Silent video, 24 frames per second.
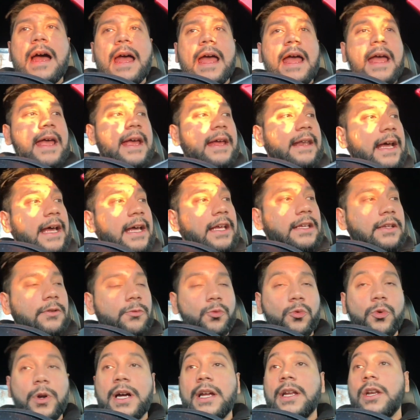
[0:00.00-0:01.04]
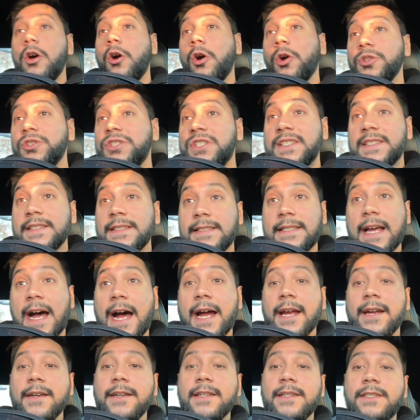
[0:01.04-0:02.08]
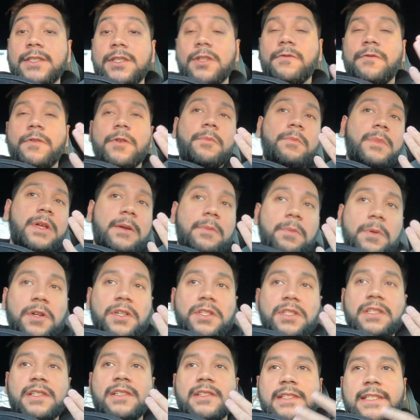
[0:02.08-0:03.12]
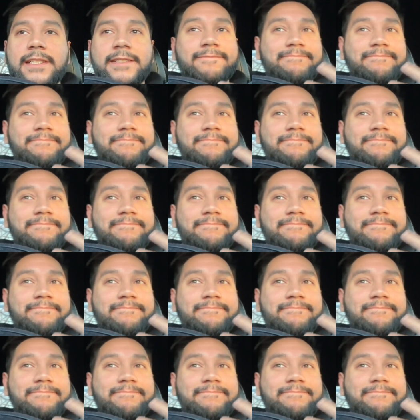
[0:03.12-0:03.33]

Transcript: and I run all-season tires. So for me personally,